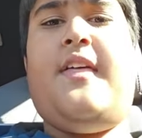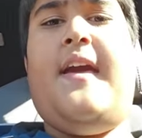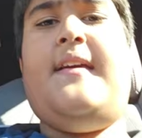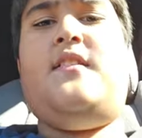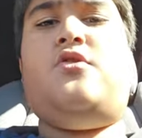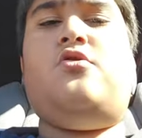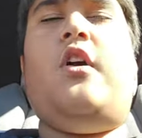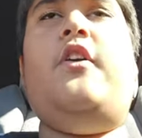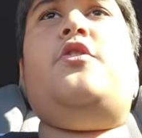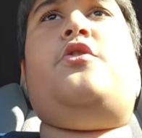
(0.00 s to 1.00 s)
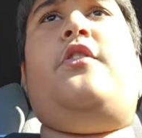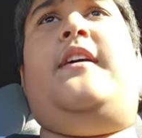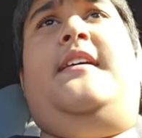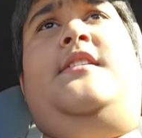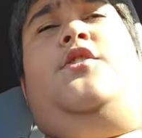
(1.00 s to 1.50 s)
They grow
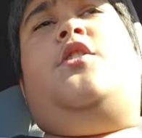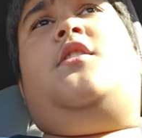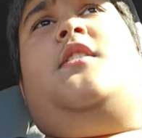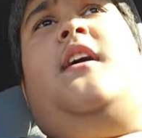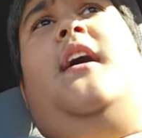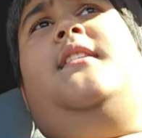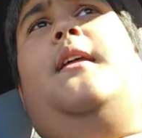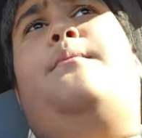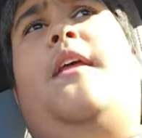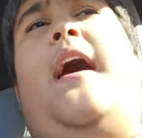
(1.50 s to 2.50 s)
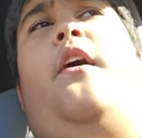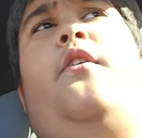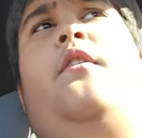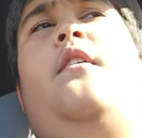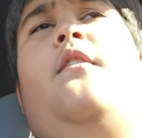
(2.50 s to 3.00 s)
trees just to cut them
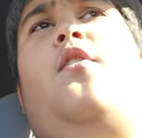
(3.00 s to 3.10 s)
down.